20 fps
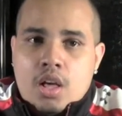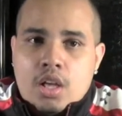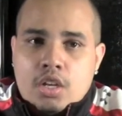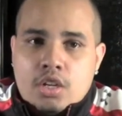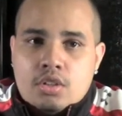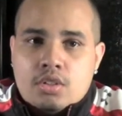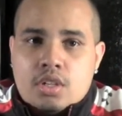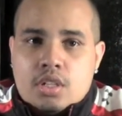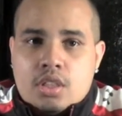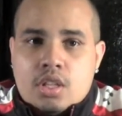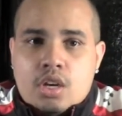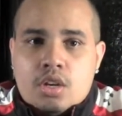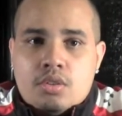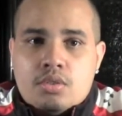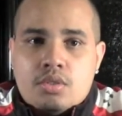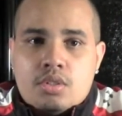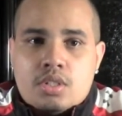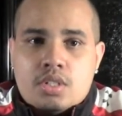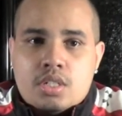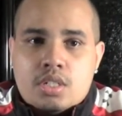Using
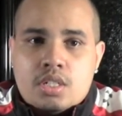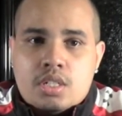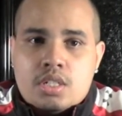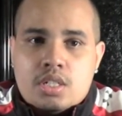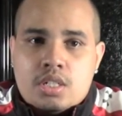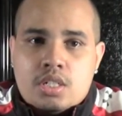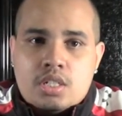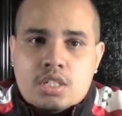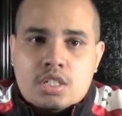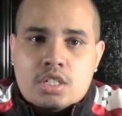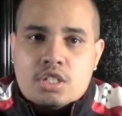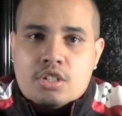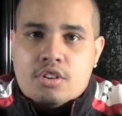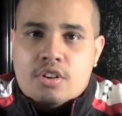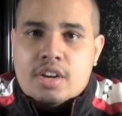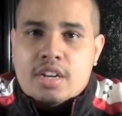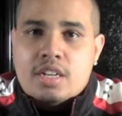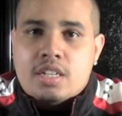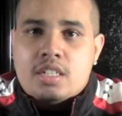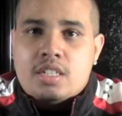those
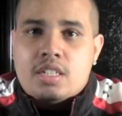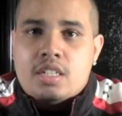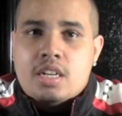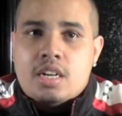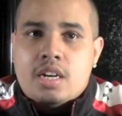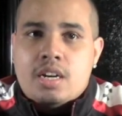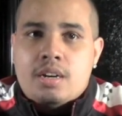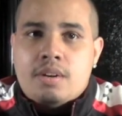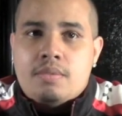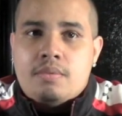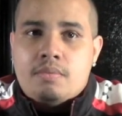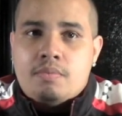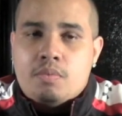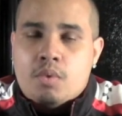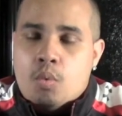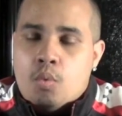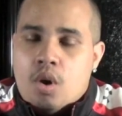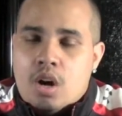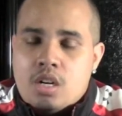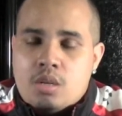screens to
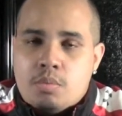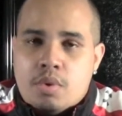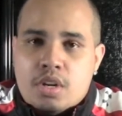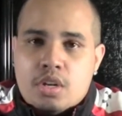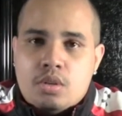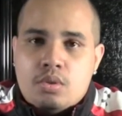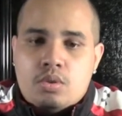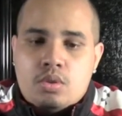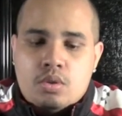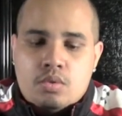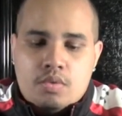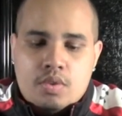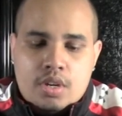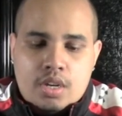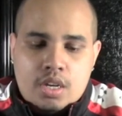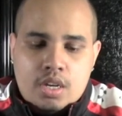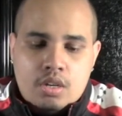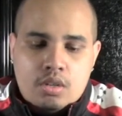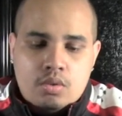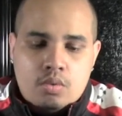watch my YouTube
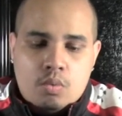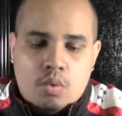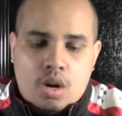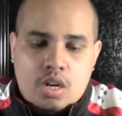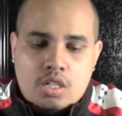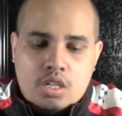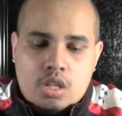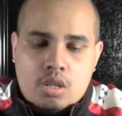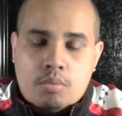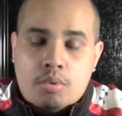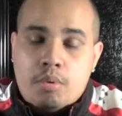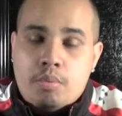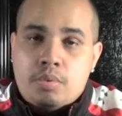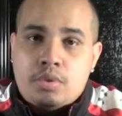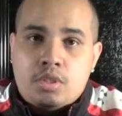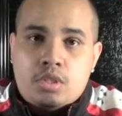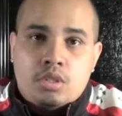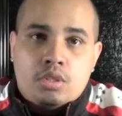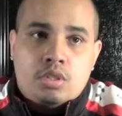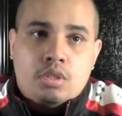videos, watch other
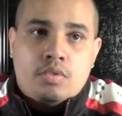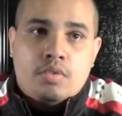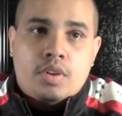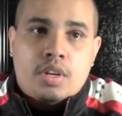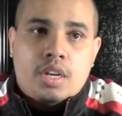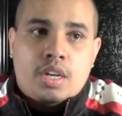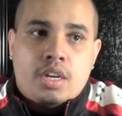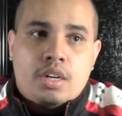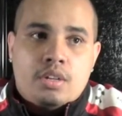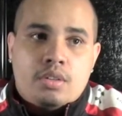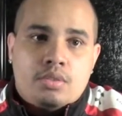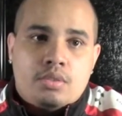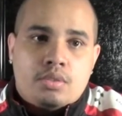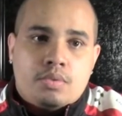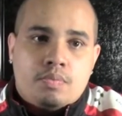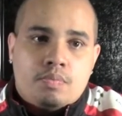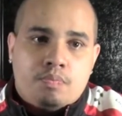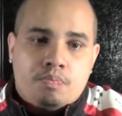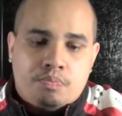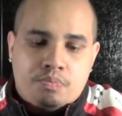people's YouTube videos,
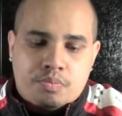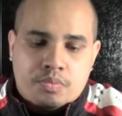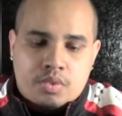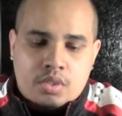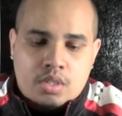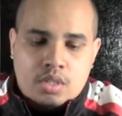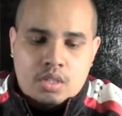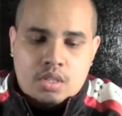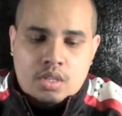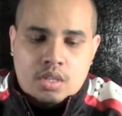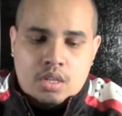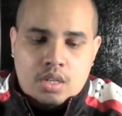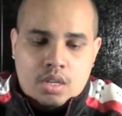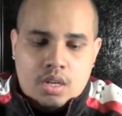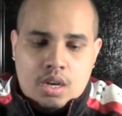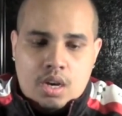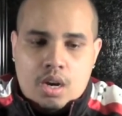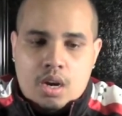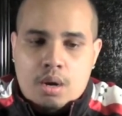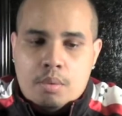
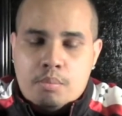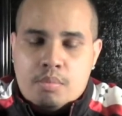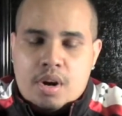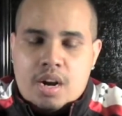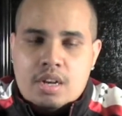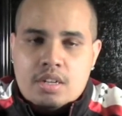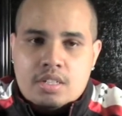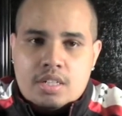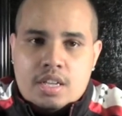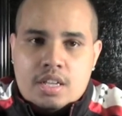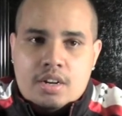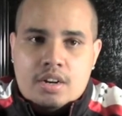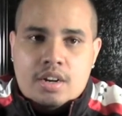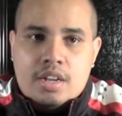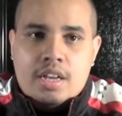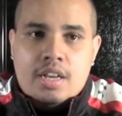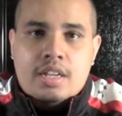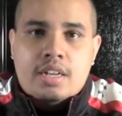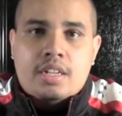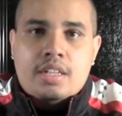browse the
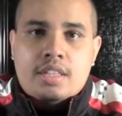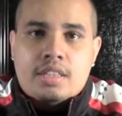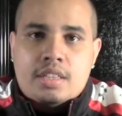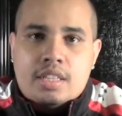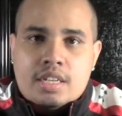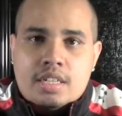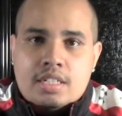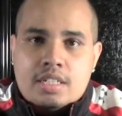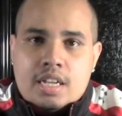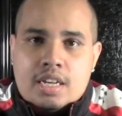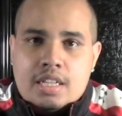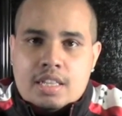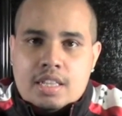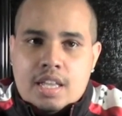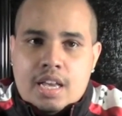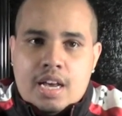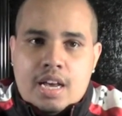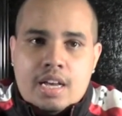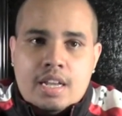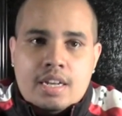internet, things like
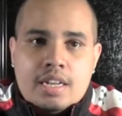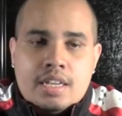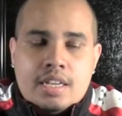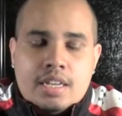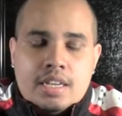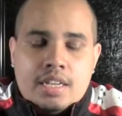that.